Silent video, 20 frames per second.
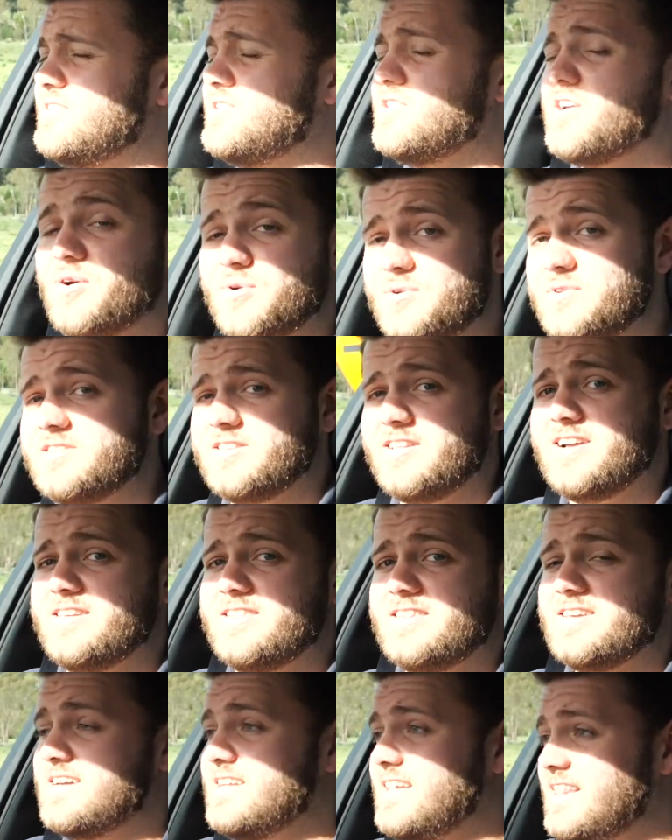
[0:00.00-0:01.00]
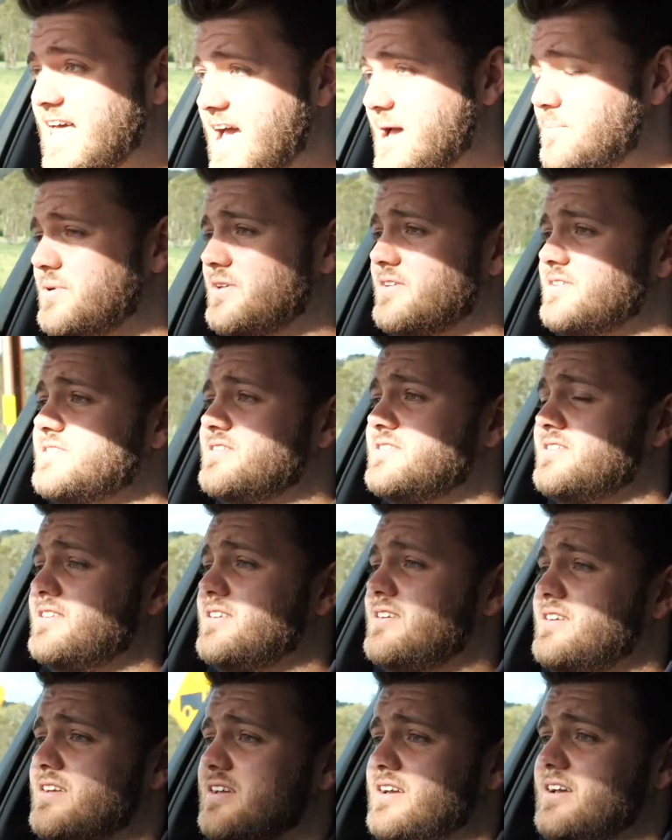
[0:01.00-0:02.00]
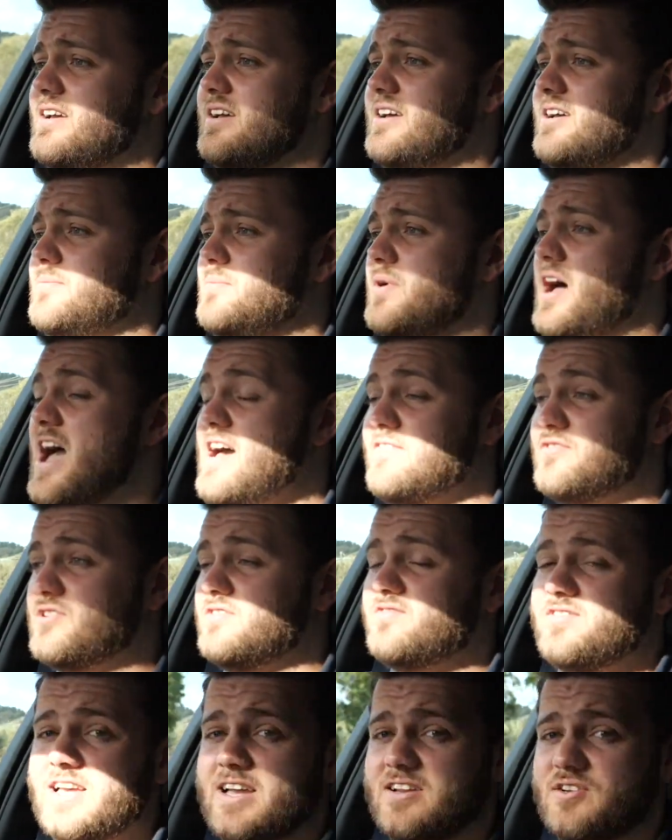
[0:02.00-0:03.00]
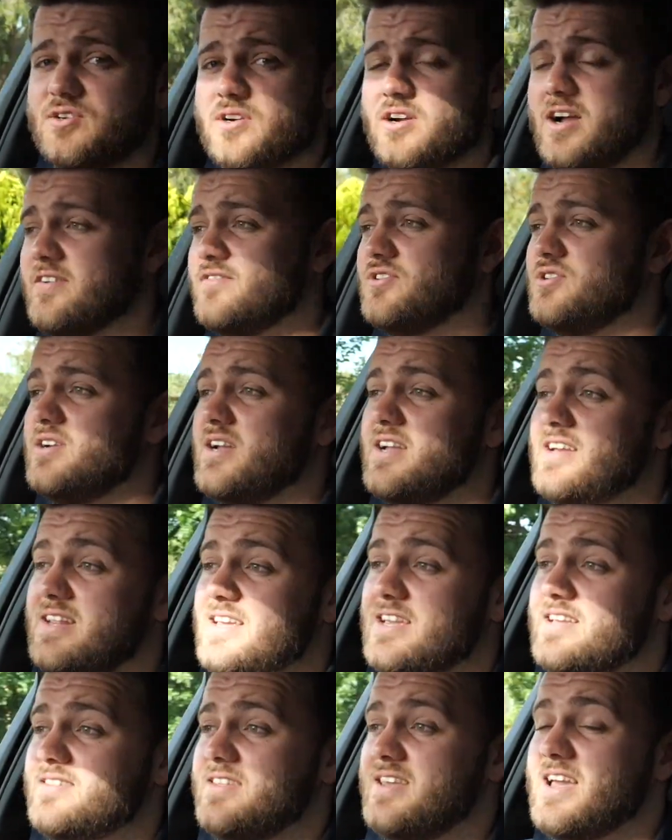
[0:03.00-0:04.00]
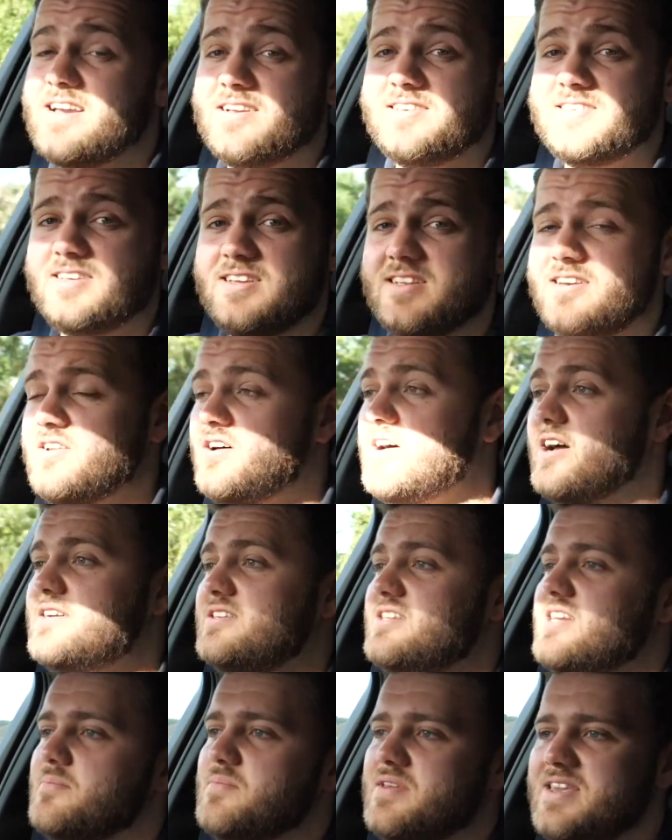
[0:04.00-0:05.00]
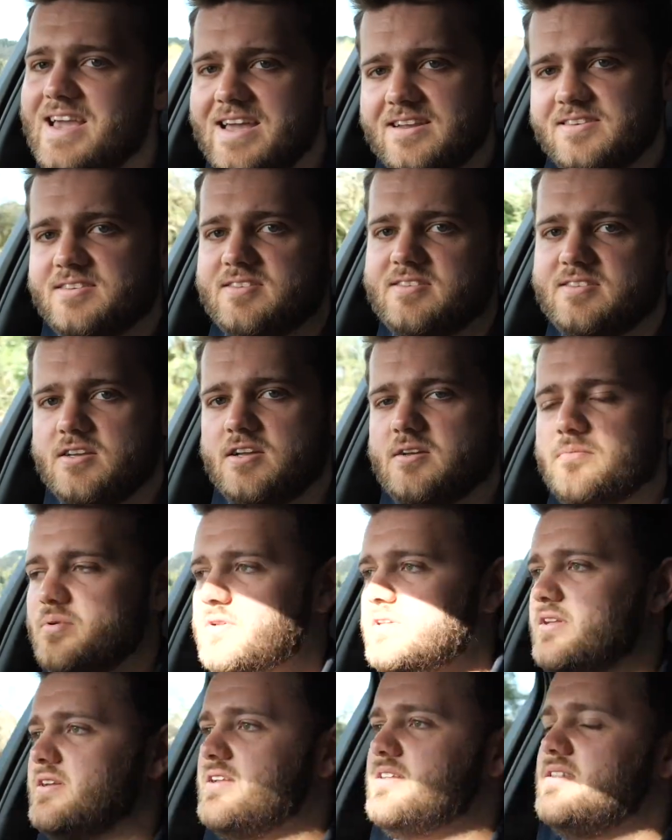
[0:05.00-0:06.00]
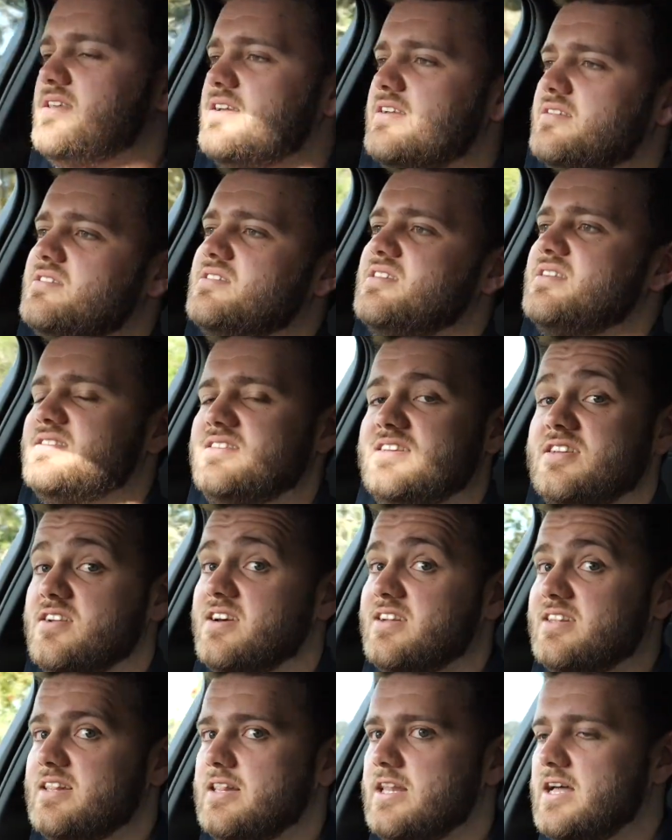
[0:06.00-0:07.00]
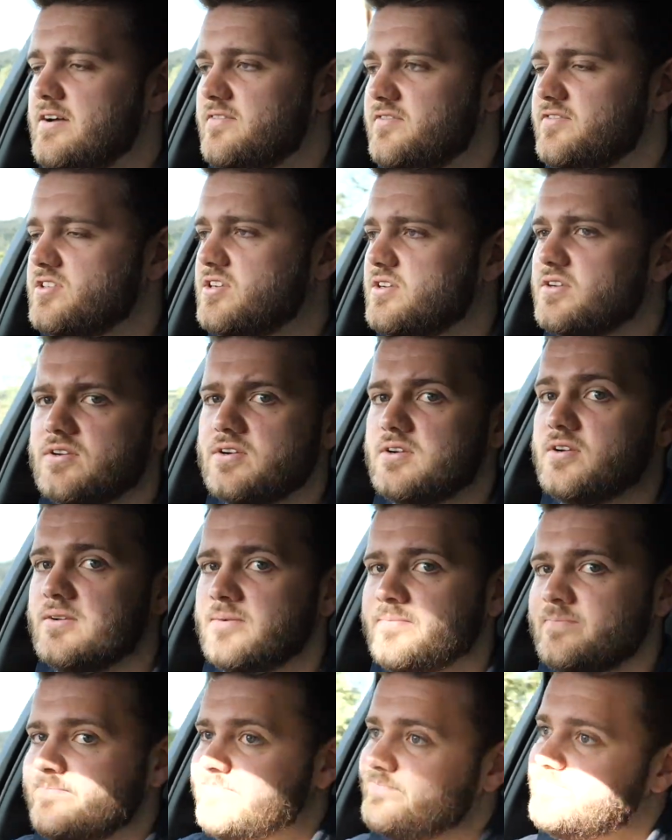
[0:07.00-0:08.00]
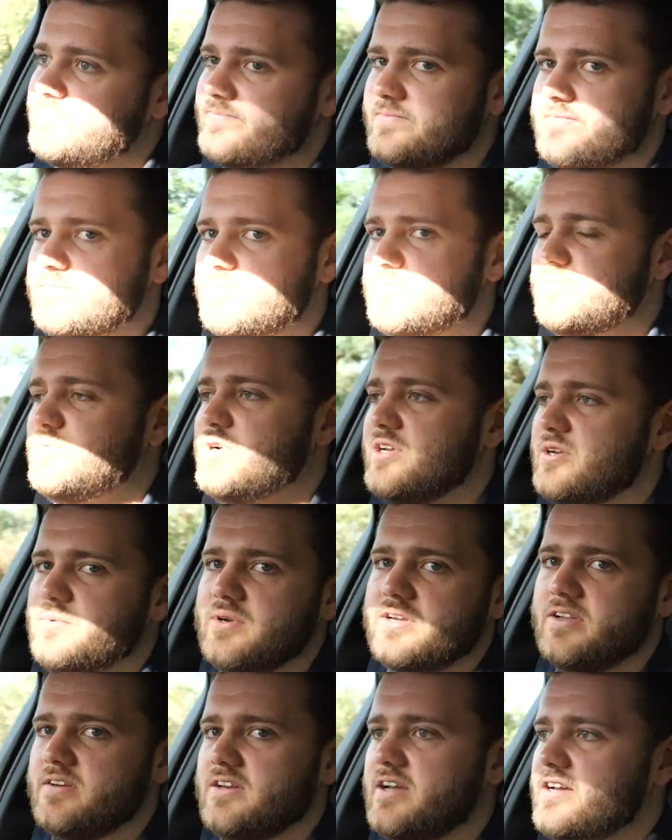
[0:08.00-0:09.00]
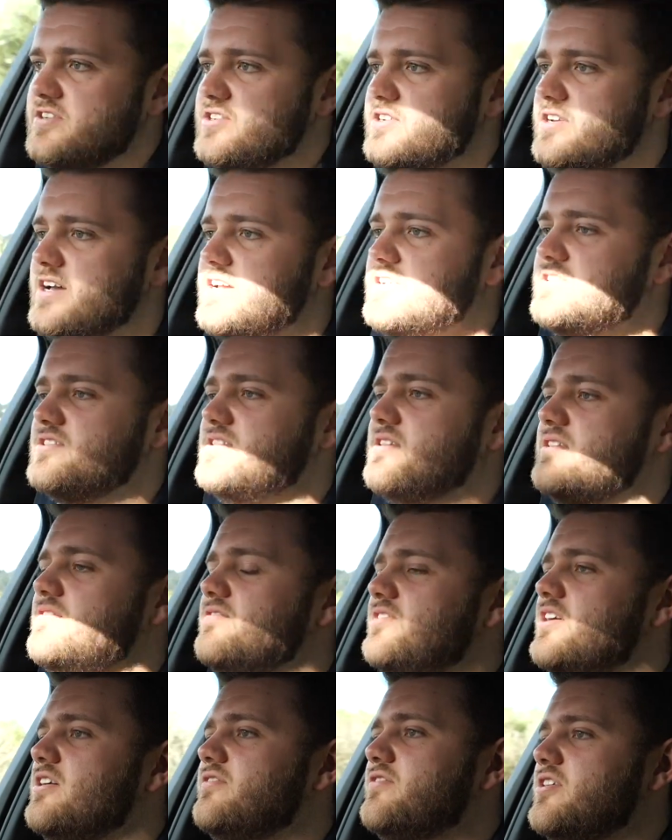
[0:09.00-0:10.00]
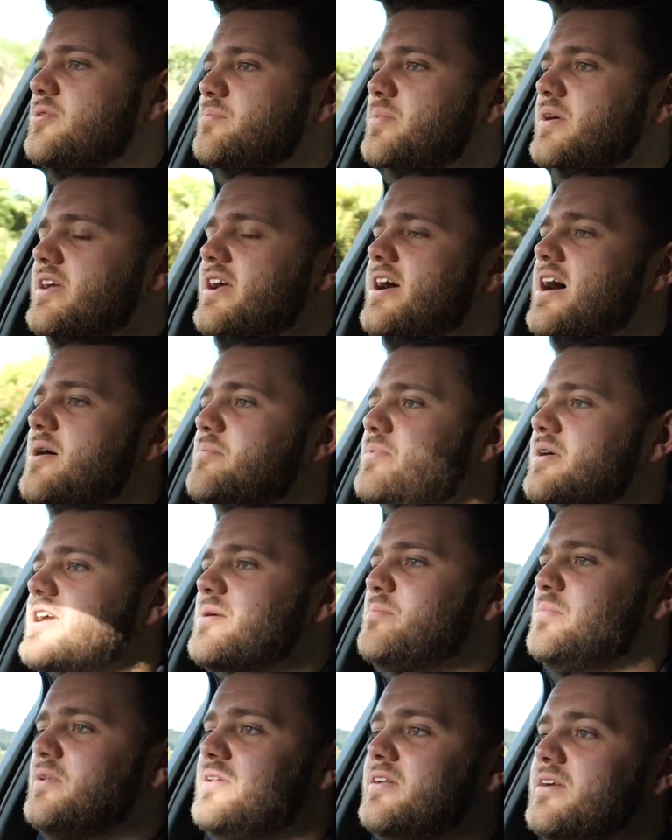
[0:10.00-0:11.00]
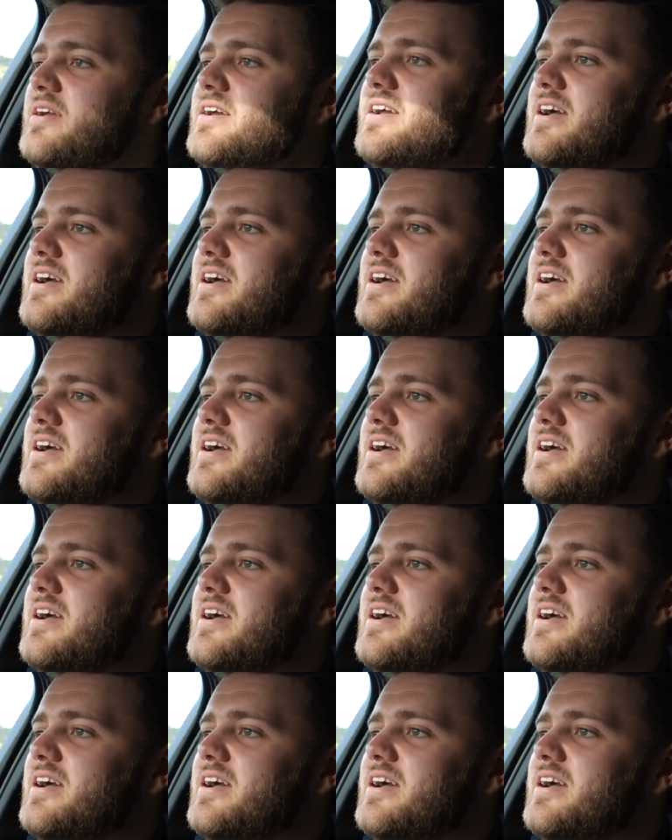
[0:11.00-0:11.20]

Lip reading: goes like the clappers. I have driven that drivetrain in the XC90. I'm yet to sample it in the S60, and I'd love to. Wink, wink, nudge, nudge to the Volvo PR people.